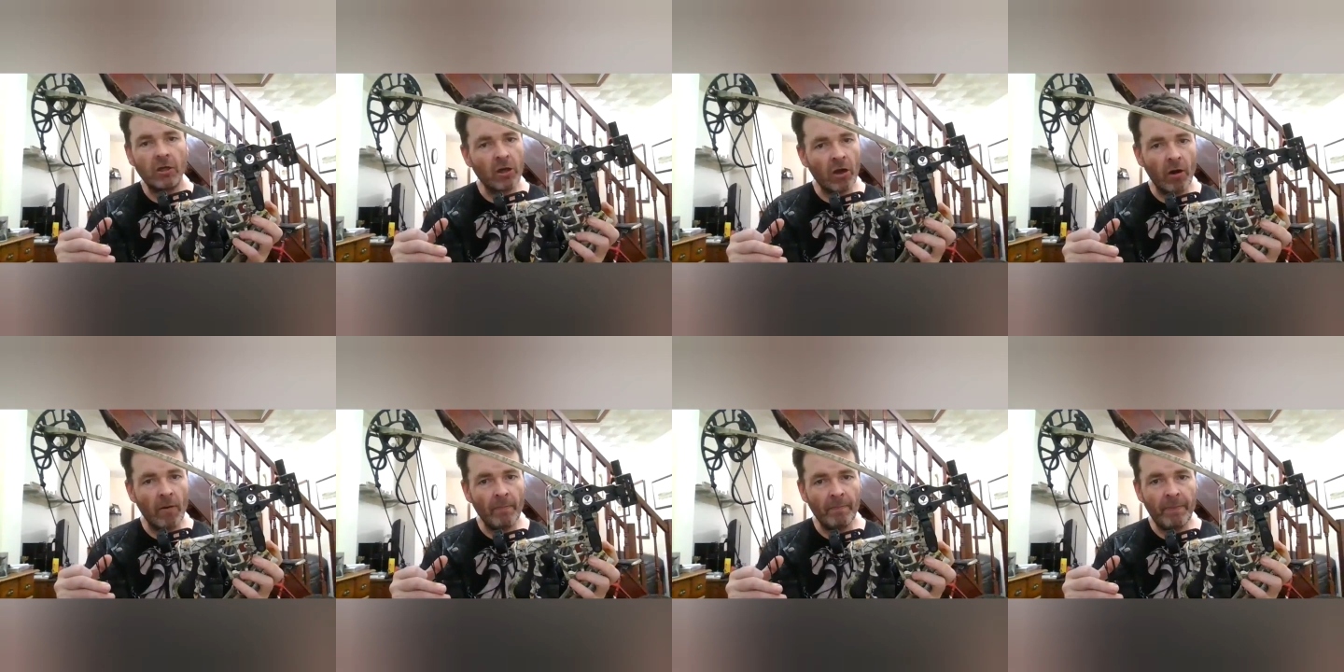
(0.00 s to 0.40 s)

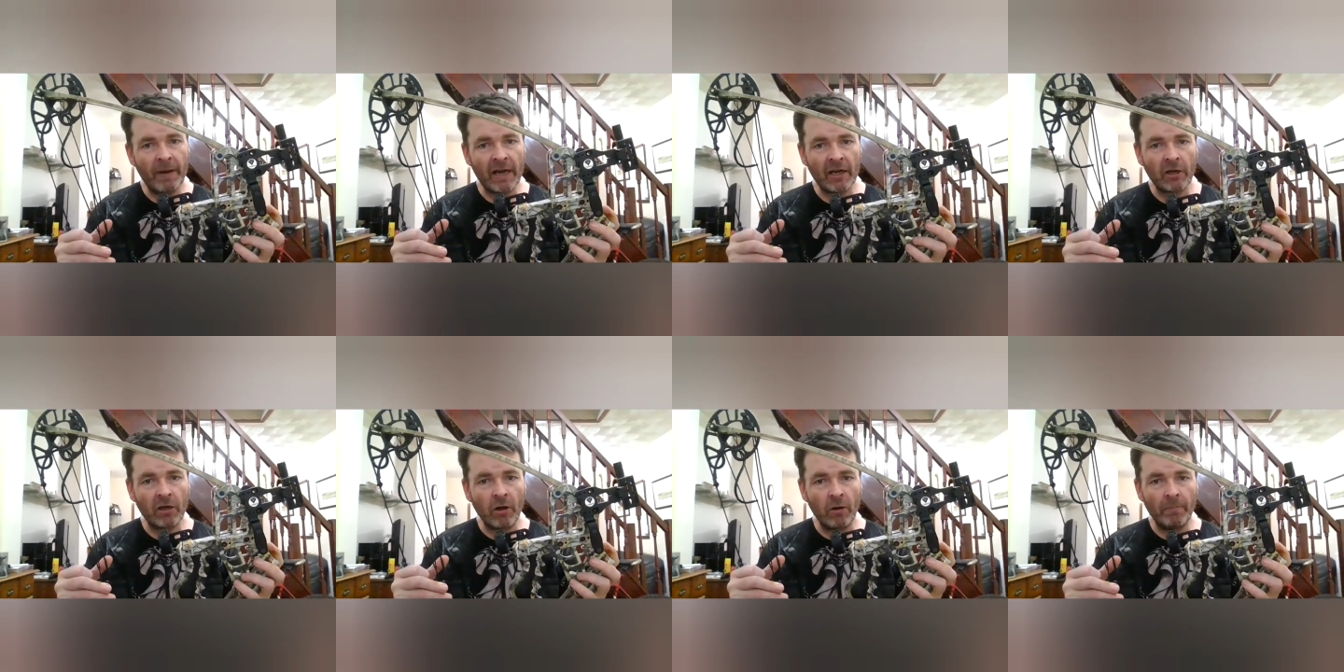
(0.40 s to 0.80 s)

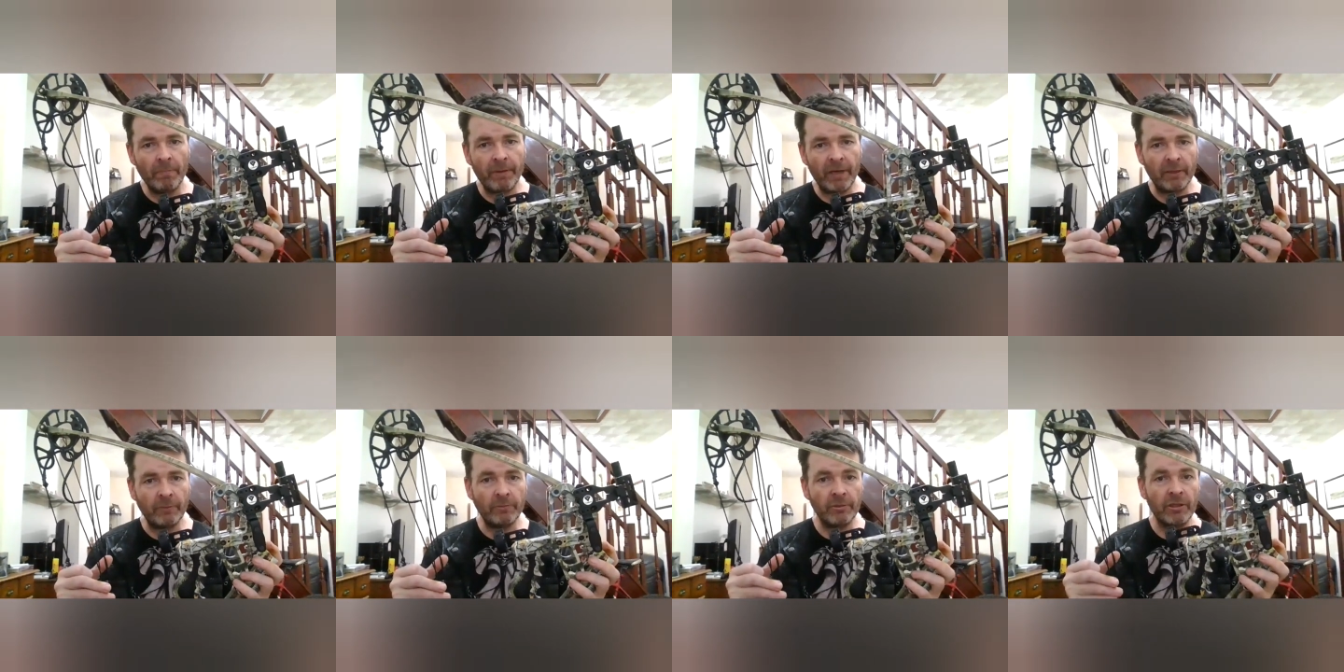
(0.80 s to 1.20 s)
Compact
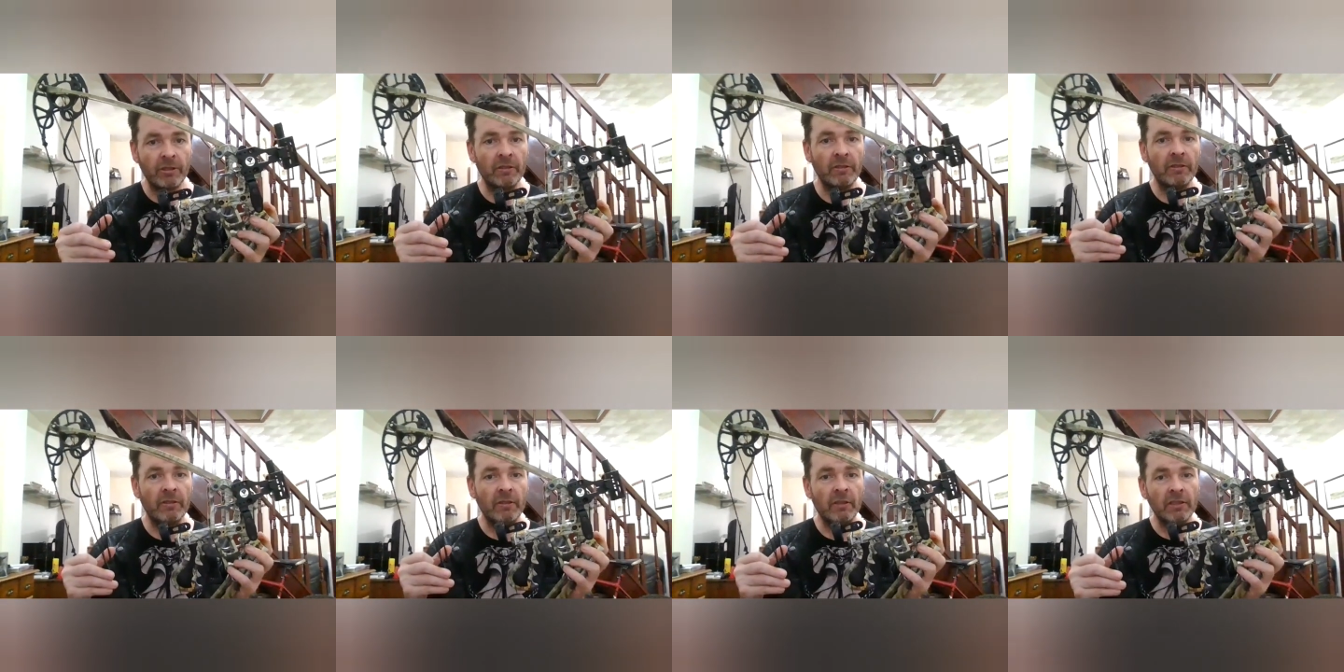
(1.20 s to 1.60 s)
Compound
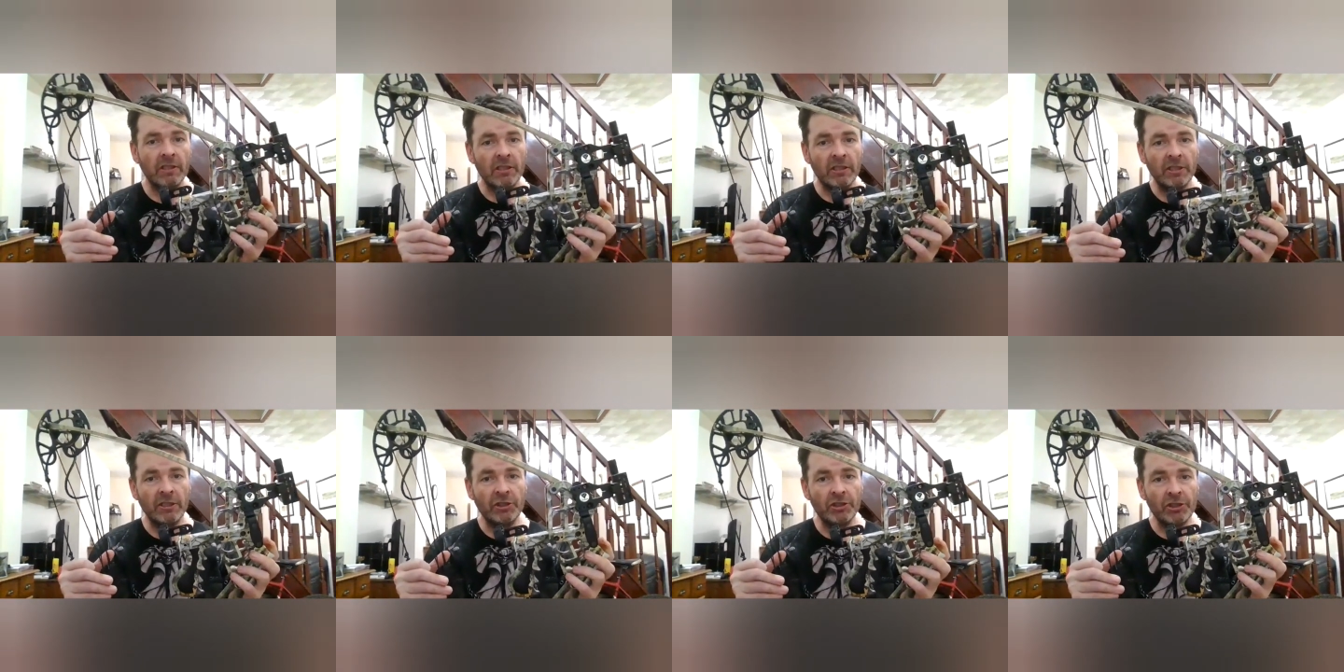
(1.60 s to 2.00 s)

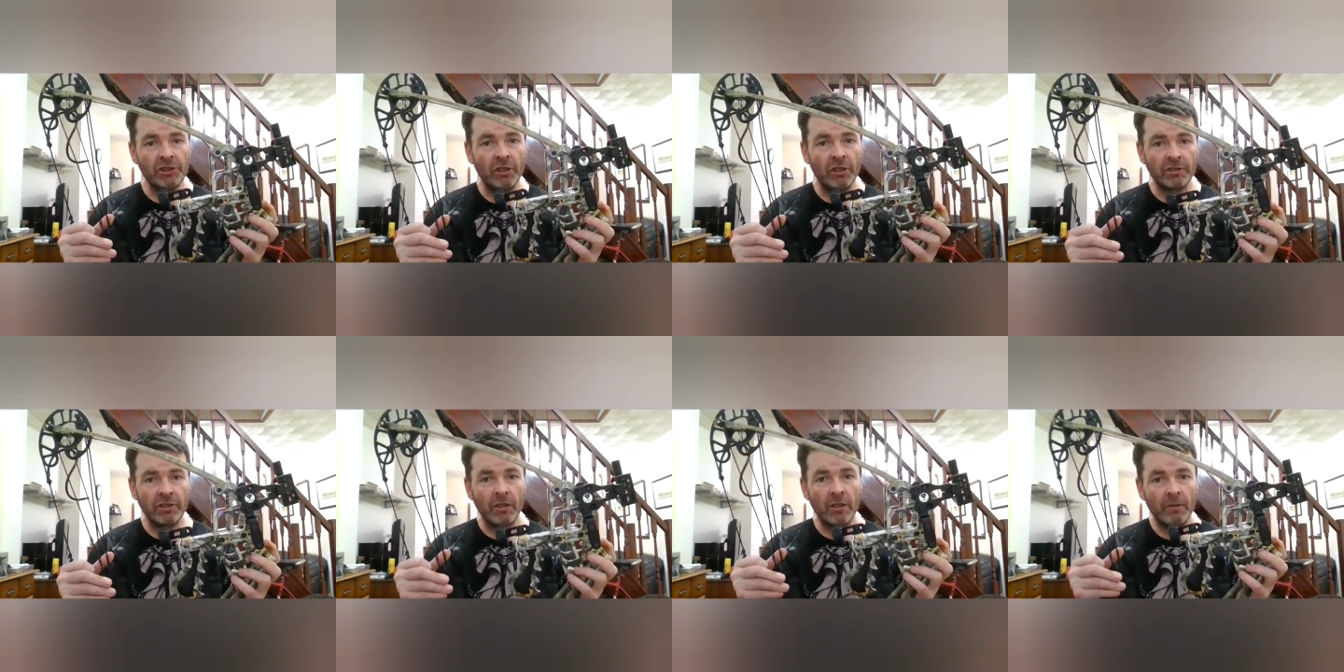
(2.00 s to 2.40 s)

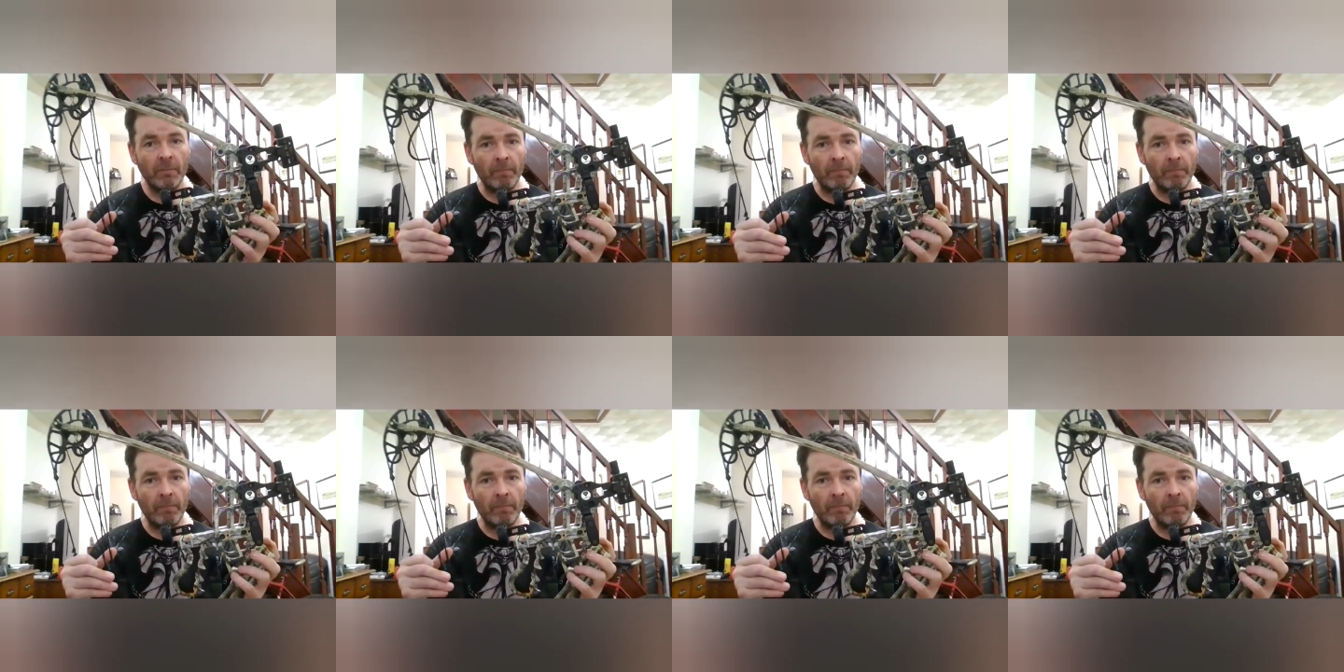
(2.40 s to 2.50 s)
Slingshot